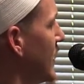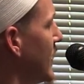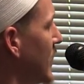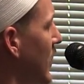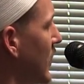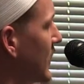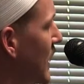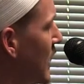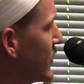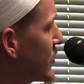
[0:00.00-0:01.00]
than
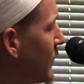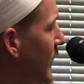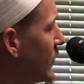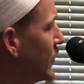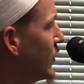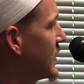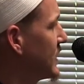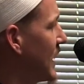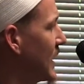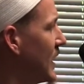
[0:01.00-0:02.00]
God subhanahu wa
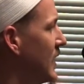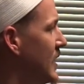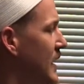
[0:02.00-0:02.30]
ta'ala.